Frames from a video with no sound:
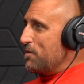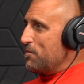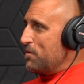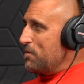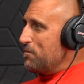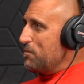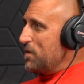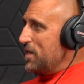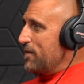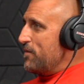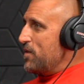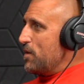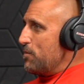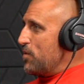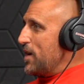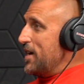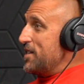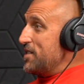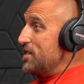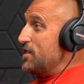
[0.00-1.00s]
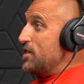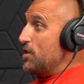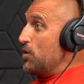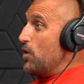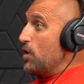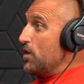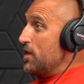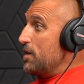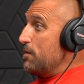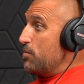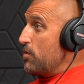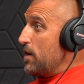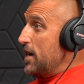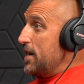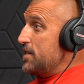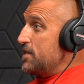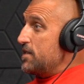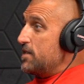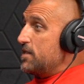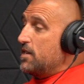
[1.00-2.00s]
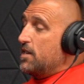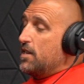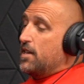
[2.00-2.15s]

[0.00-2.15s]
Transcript: when we give you a price, it's an all-in price.